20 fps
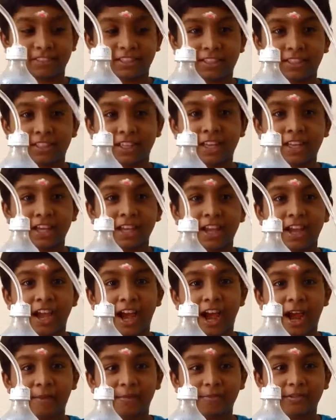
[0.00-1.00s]
See,
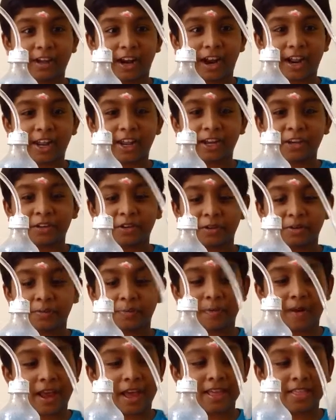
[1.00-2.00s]
I am trying to
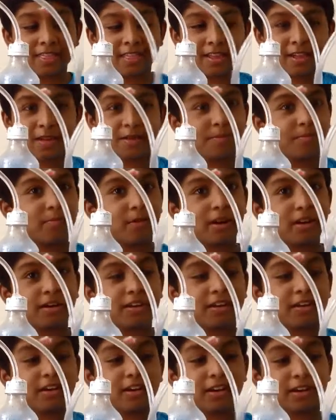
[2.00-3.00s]
press, but
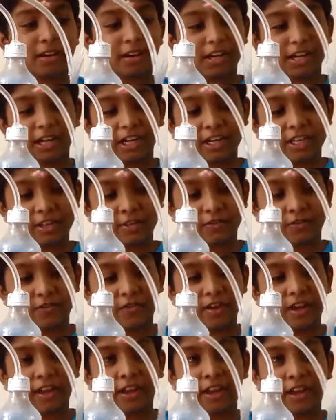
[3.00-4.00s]
it is
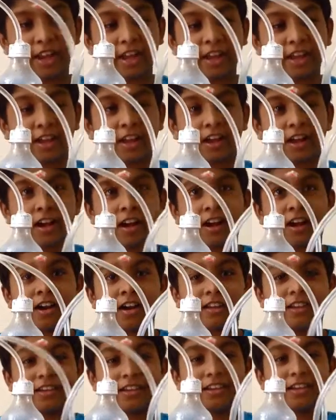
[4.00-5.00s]
very hard.
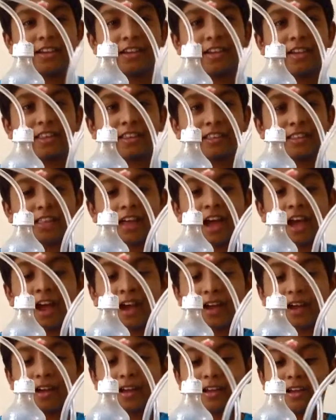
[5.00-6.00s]
The
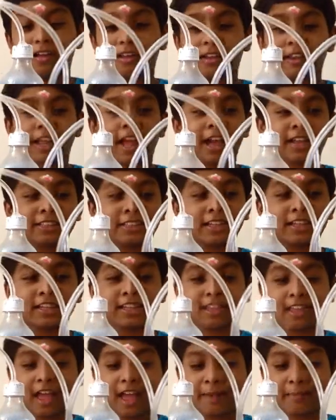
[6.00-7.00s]
reaction
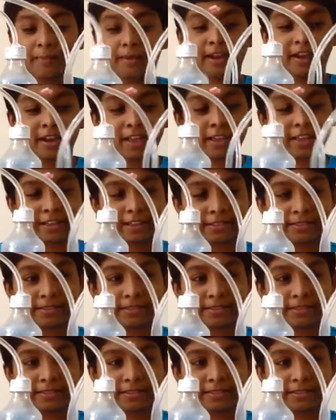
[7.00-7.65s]
is happening.